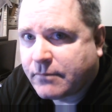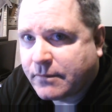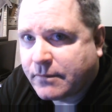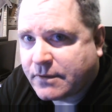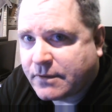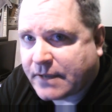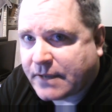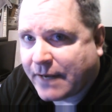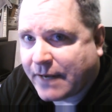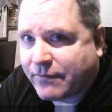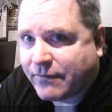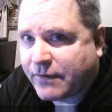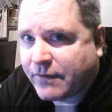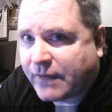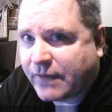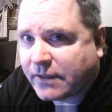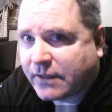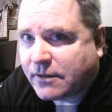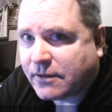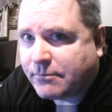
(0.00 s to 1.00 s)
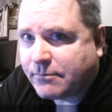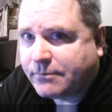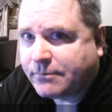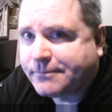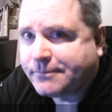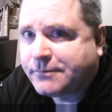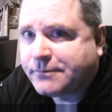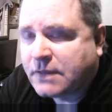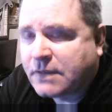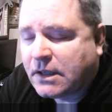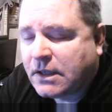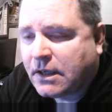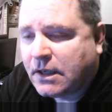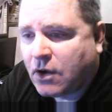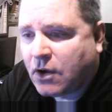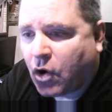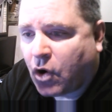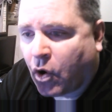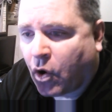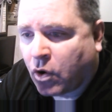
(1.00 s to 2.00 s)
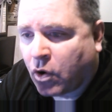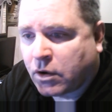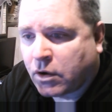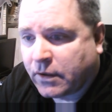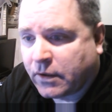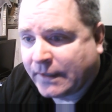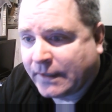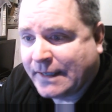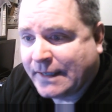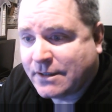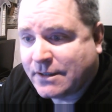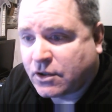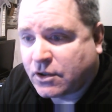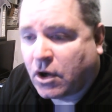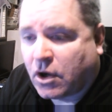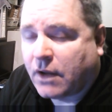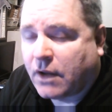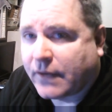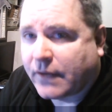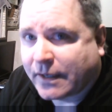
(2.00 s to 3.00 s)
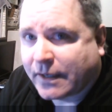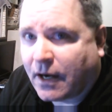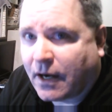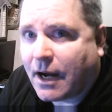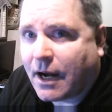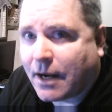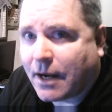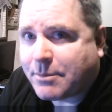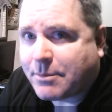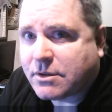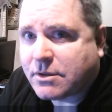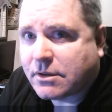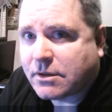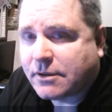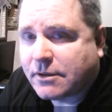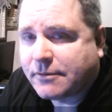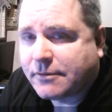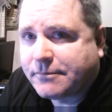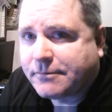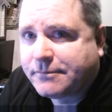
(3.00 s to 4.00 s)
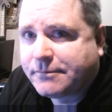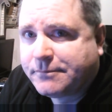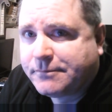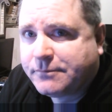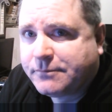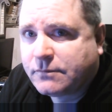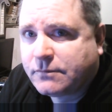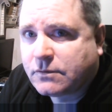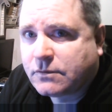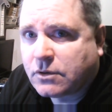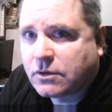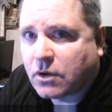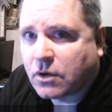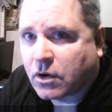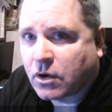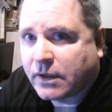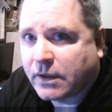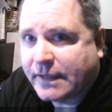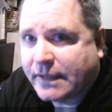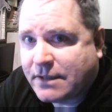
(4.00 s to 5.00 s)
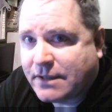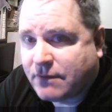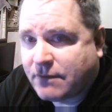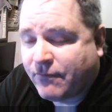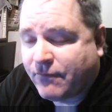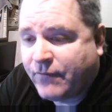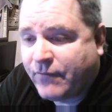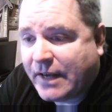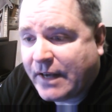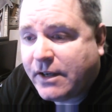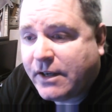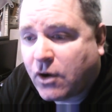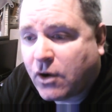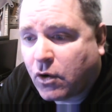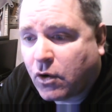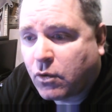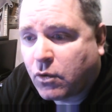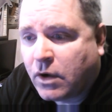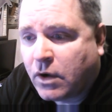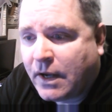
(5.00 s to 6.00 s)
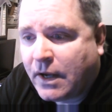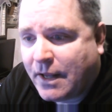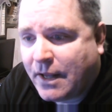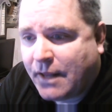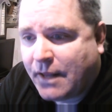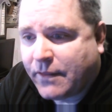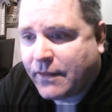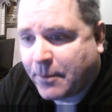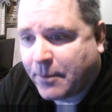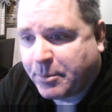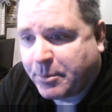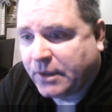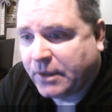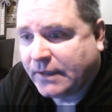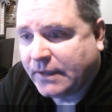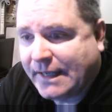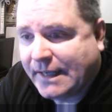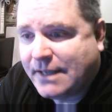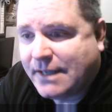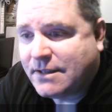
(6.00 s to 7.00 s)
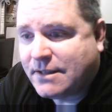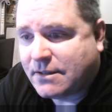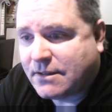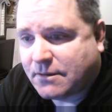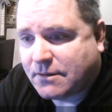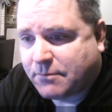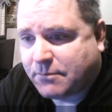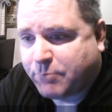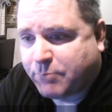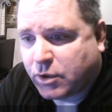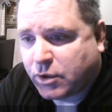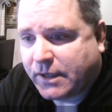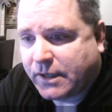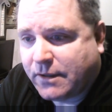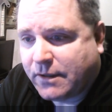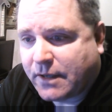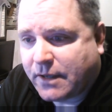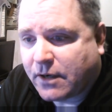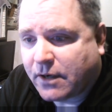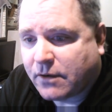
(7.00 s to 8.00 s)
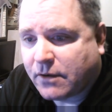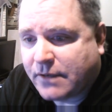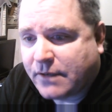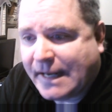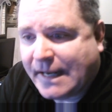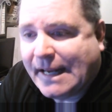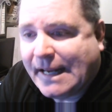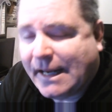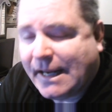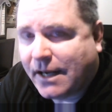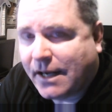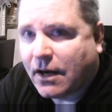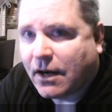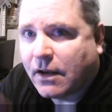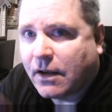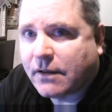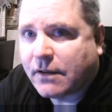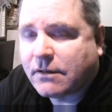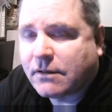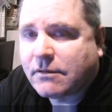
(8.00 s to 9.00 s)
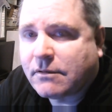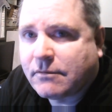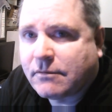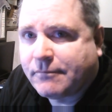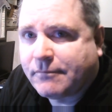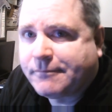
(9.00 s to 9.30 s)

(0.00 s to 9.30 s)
save the victim, or at least call the cops, or at least video the police putting their knee on